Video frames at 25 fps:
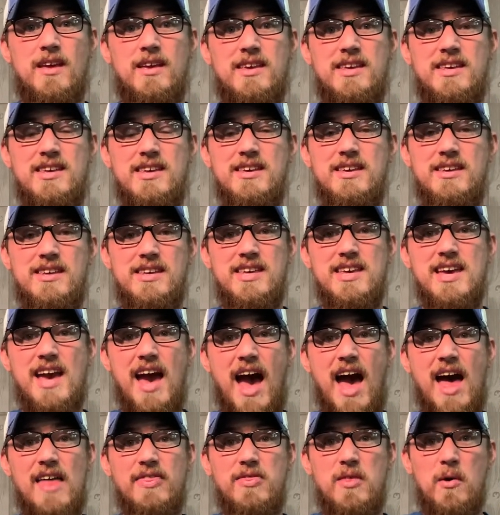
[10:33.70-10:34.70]
he
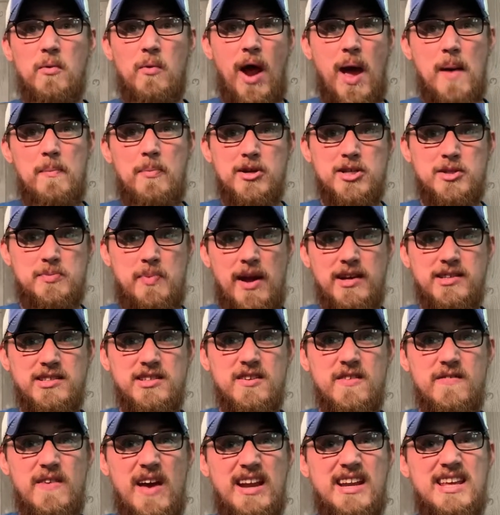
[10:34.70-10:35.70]
had the right
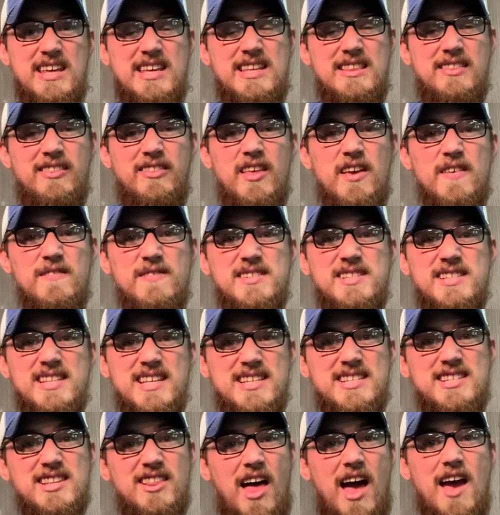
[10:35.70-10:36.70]
perspective, and he lives
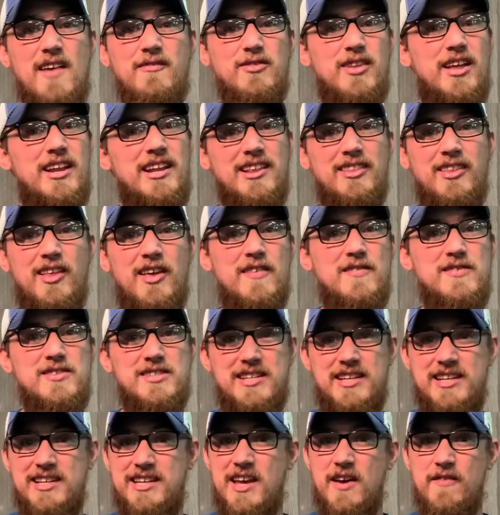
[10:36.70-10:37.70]
this life that he lives
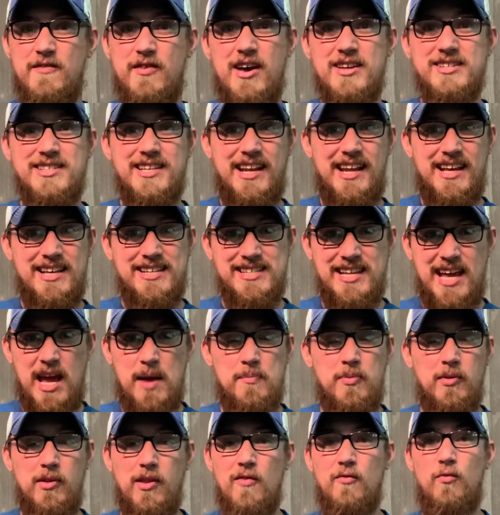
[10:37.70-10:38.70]
to give us an
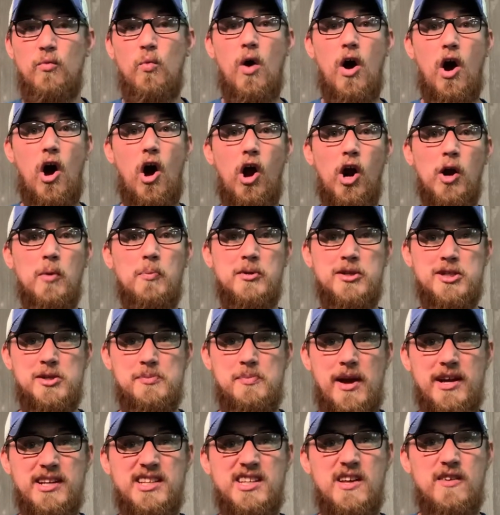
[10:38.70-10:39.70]
example of what our
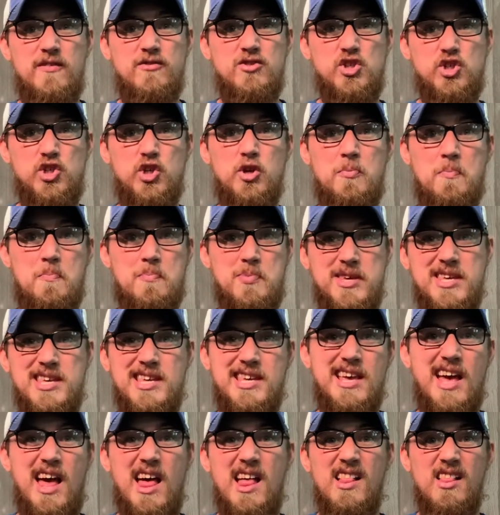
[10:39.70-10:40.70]
perspective should
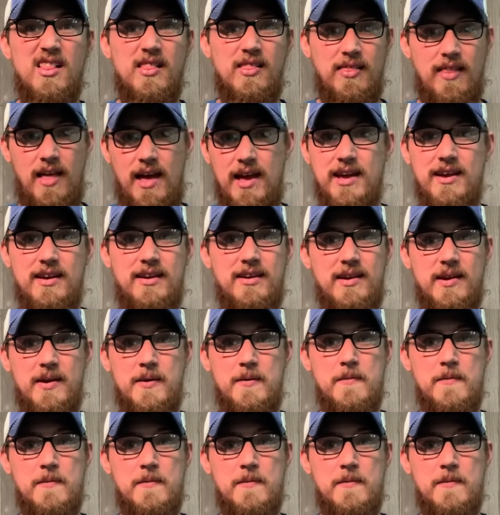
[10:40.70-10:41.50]
be like.